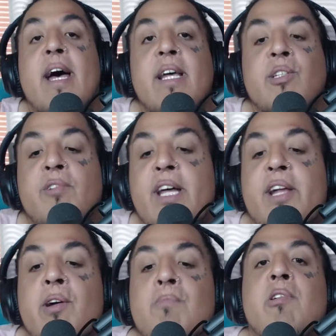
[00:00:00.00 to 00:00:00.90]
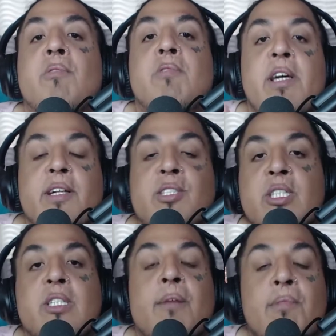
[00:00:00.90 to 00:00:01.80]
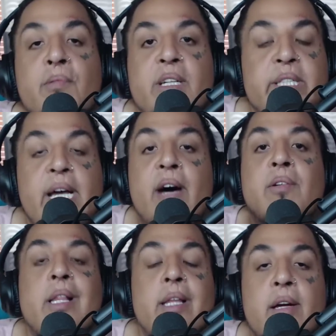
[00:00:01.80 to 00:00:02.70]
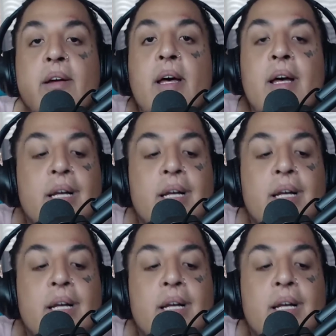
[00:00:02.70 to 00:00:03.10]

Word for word: I ain't doing that no more. We're going to just come in with a sound, clear,